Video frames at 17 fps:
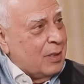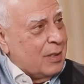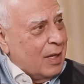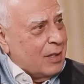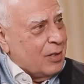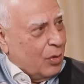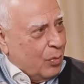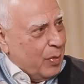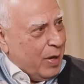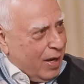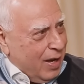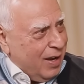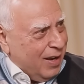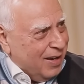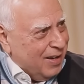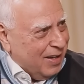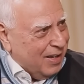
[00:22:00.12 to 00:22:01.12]
in such a
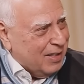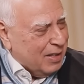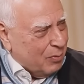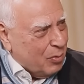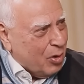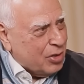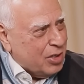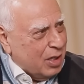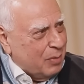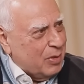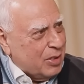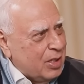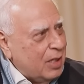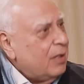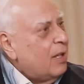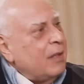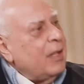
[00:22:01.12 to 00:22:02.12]
way in the washing
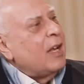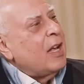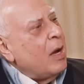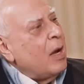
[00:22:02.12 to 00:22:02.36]
machine that they